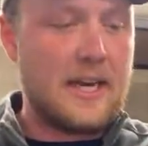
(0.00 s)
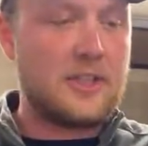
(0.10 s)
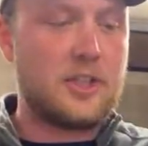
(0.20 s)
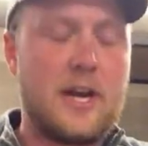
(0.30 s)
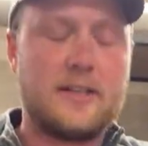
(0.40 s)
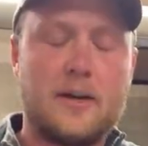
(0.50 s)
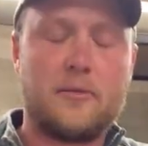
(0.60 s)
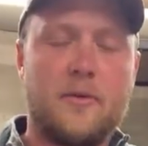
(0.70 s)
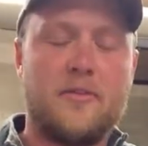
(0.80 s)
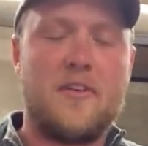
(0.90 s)
to get your eggs that
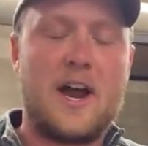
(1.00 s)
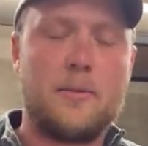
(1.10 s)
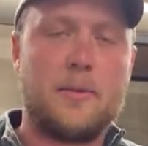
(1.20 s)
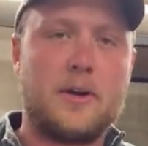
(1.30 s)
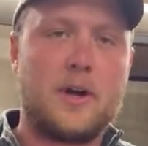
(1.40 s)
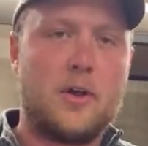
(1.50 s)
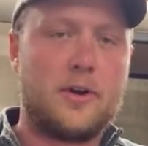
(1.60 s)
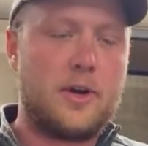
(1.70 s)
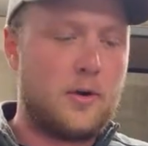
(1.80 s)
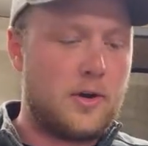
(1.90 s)
real vibrant color.
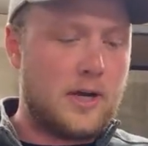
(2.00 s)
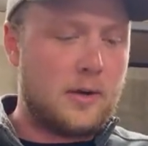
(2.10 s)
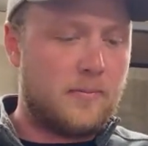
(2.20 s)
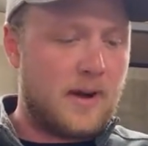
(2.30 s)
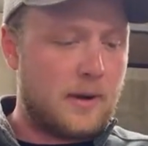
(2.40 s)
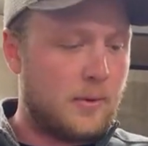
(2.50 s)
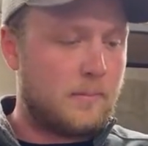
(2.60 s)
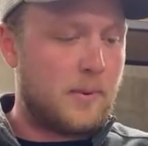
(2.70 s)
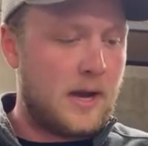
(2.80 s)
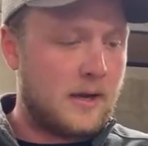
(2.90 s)
You know, you can get them vibrant
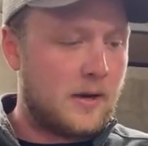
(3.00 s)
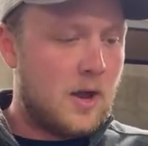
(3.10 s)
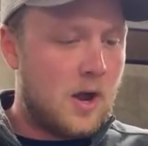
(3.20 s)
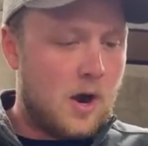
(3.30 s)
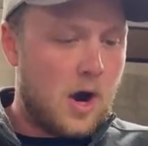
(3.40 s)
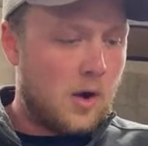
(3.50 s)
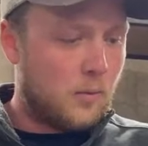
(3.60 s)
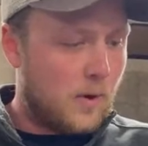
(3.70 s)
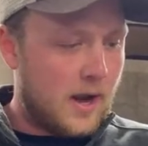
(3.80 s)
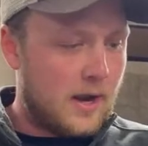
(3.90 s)
pink, uh,
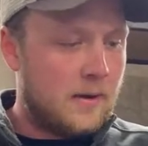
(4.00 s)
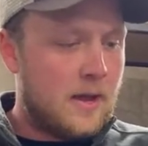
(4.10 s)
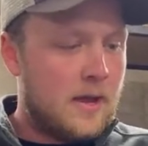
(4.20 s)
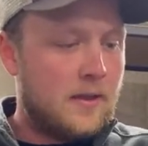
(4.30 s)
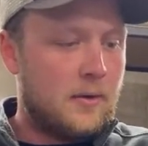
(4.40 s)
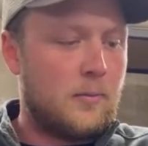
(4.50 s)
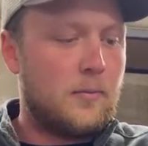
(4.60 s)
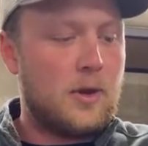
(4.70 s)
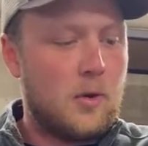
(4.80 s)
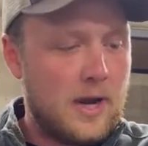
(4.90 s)
red,
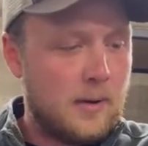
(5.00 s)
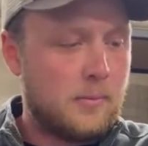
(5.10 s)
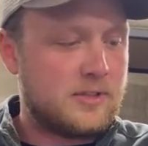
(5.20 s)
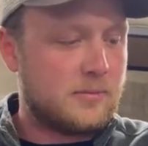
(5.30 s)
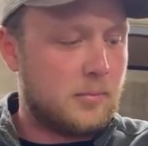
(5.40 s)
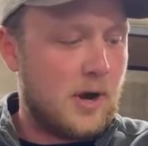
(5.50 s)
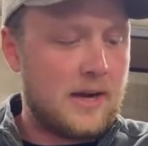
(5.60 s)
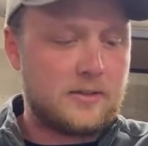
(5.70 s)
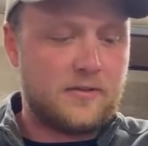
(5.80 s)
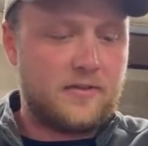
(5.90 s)
then, you know, hit them with some
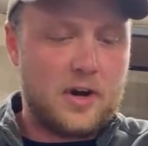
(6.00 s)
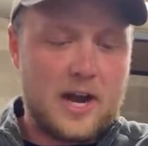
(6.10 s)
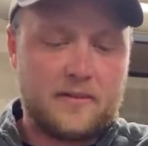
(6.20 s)
Borx O' Fire